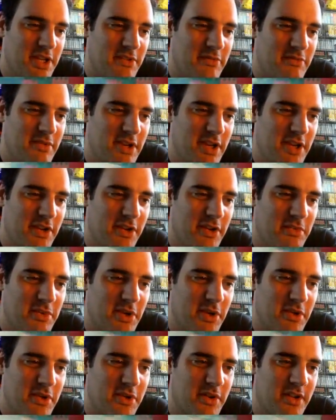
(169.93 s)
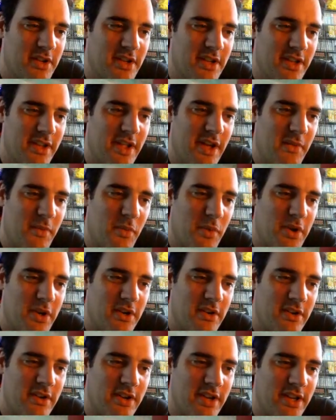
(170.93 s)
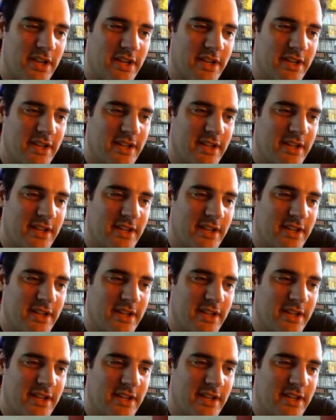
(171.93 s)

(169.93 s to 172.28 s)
you've really got to be on that one line.